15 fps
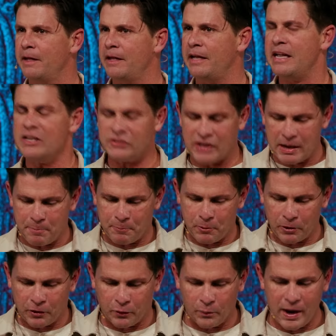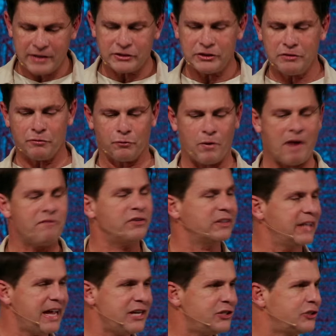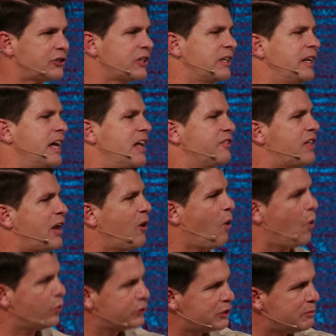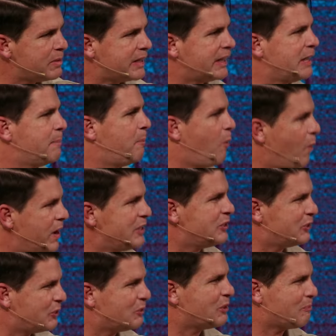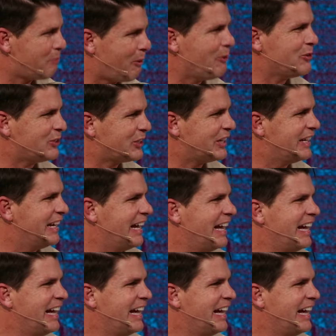is a progressive revelation that ultimately points to the person